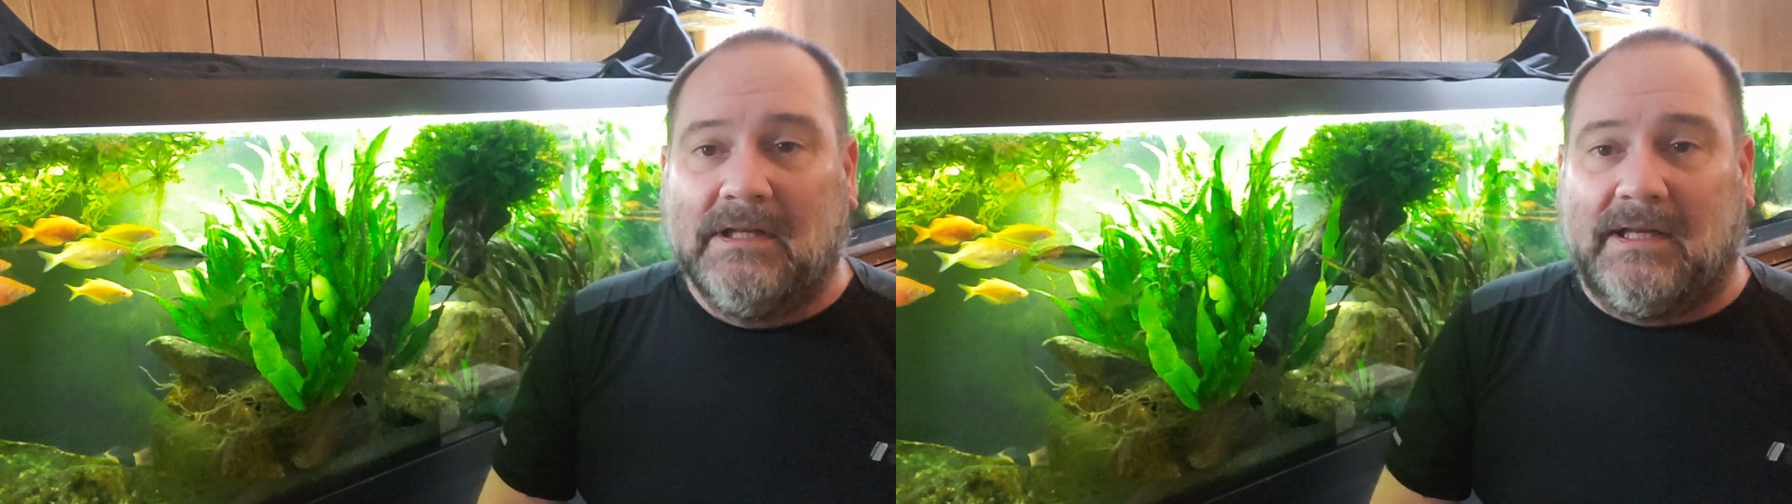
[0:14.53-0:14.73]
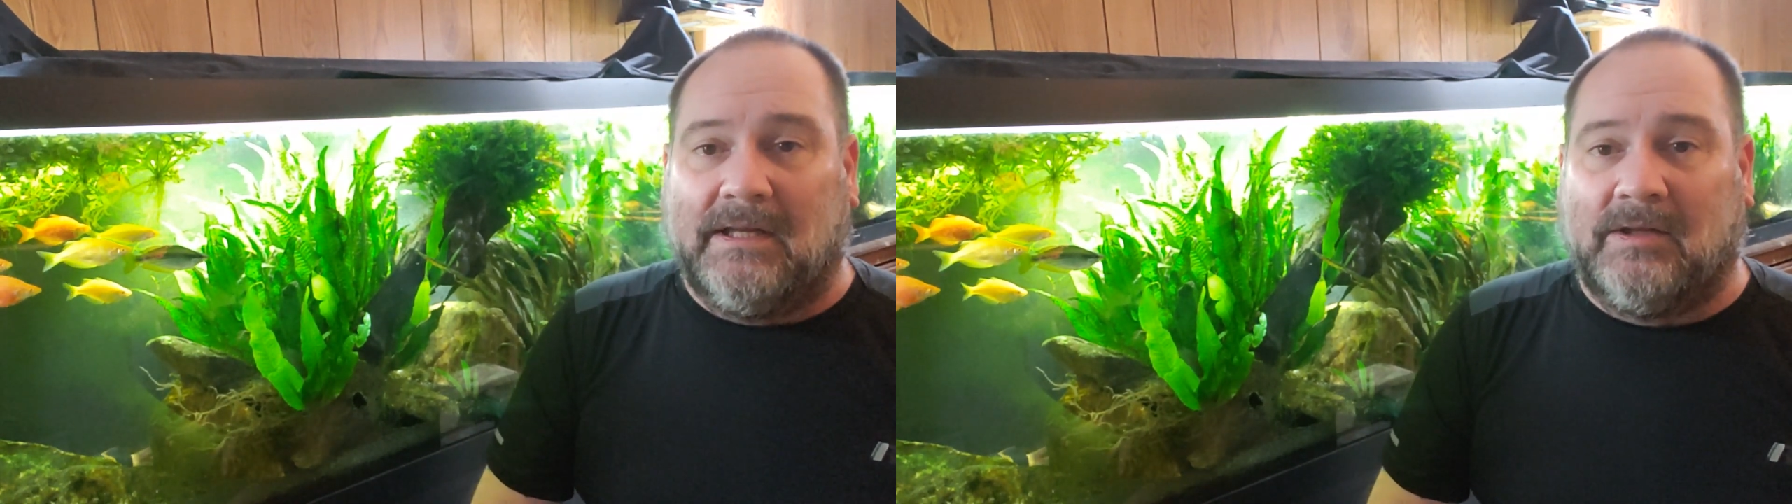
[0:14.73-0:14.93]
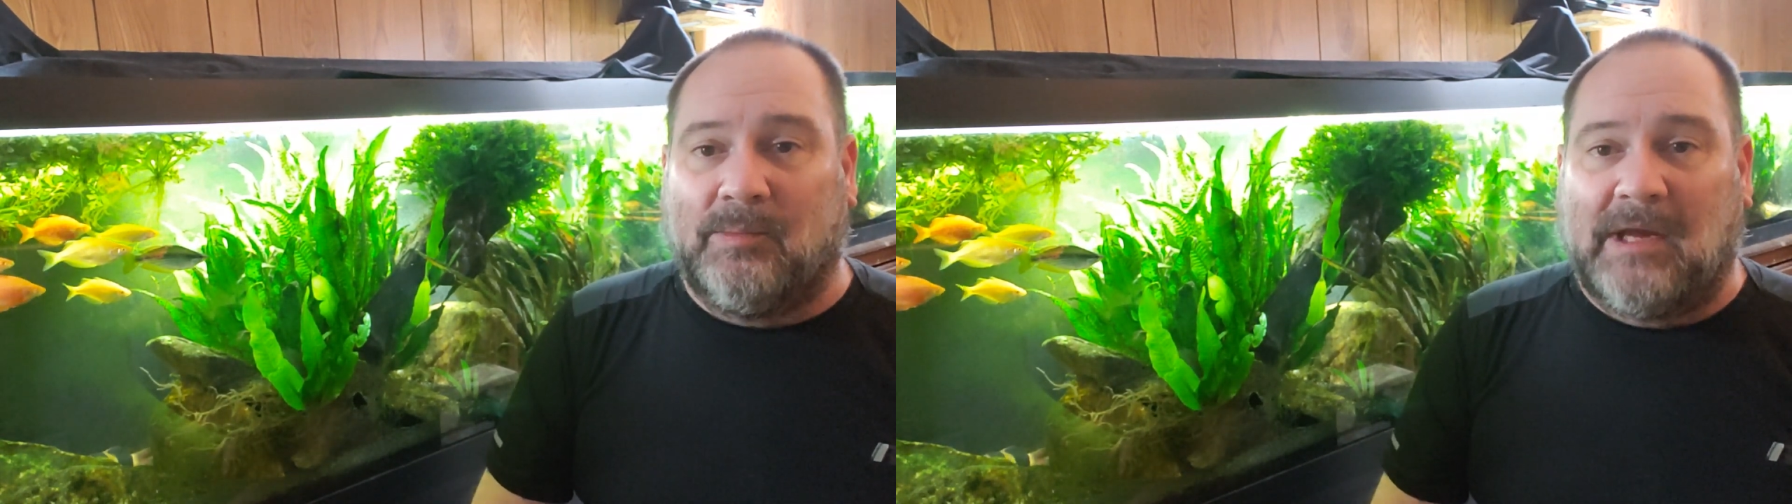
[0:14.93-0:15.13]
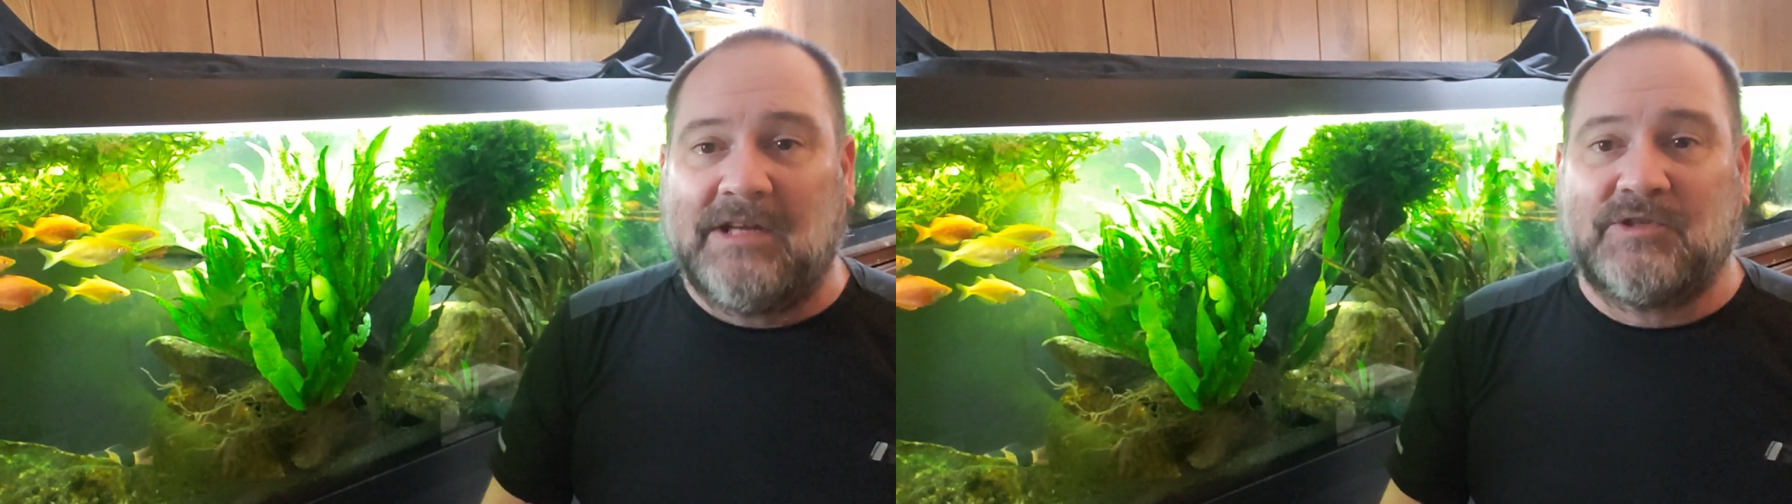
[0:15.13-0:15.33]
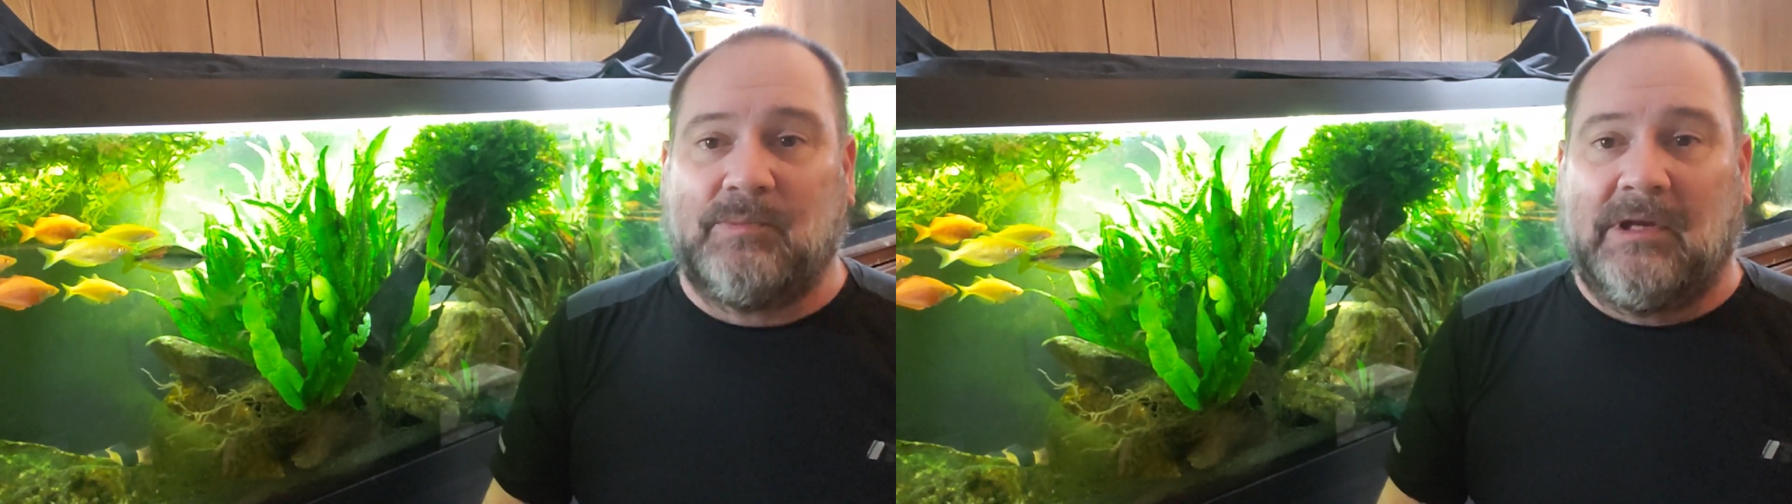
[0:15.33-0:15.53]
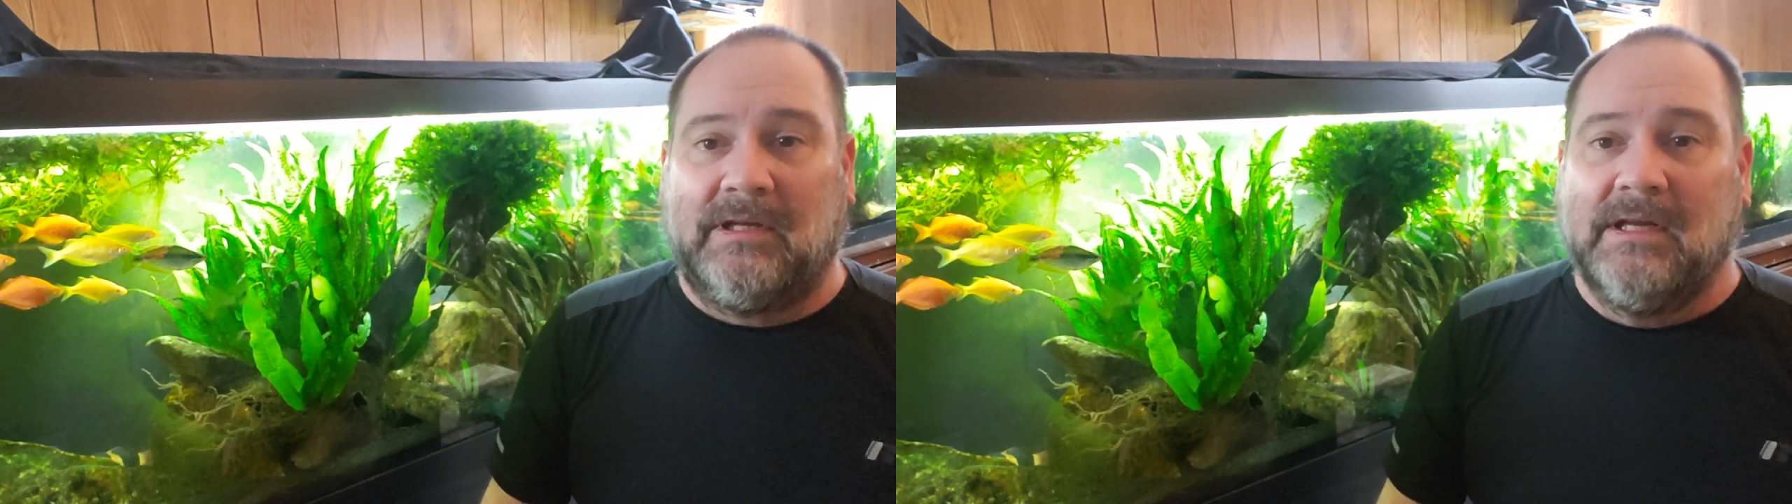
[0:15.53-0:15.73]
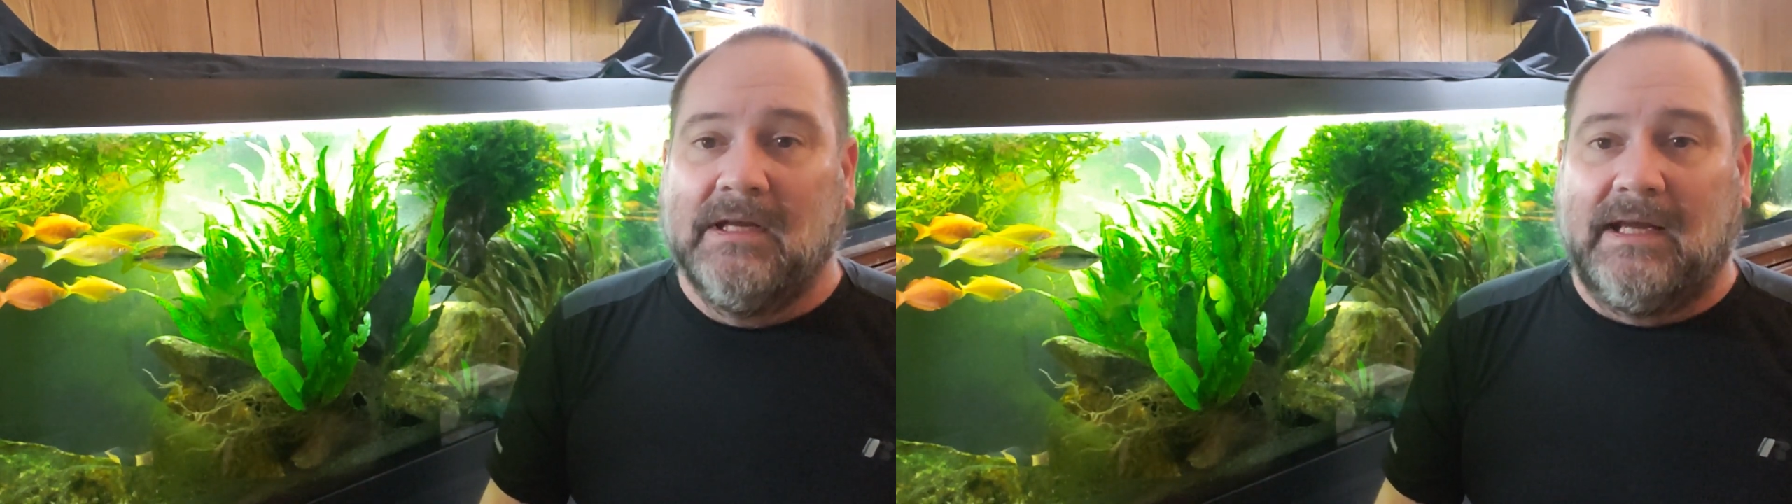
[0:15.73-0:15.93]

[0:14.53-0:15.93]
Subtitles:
in the basement,